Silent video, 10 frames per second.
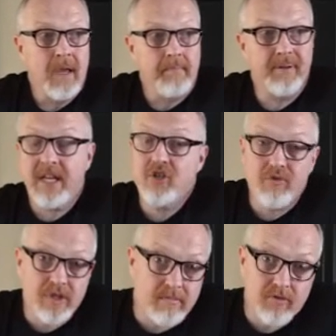
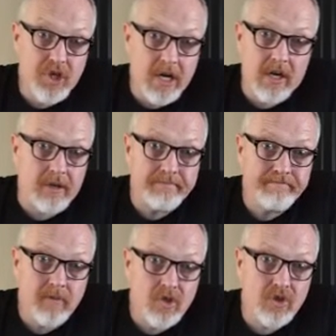plagiarism checker
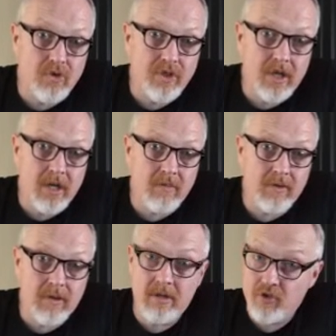associated
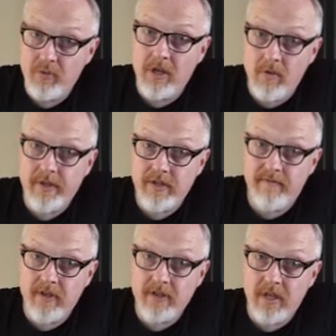with it. It's really quite
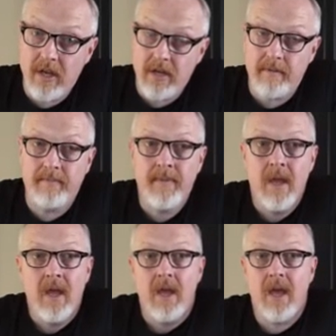sophisticated.
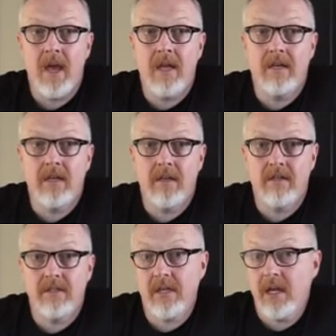And
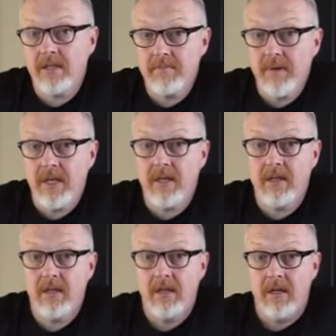it tells
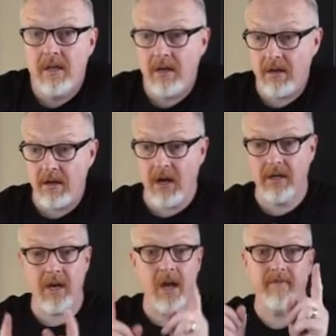me on
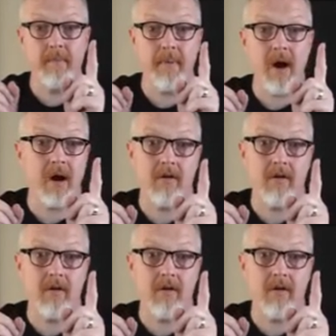a kind of a bar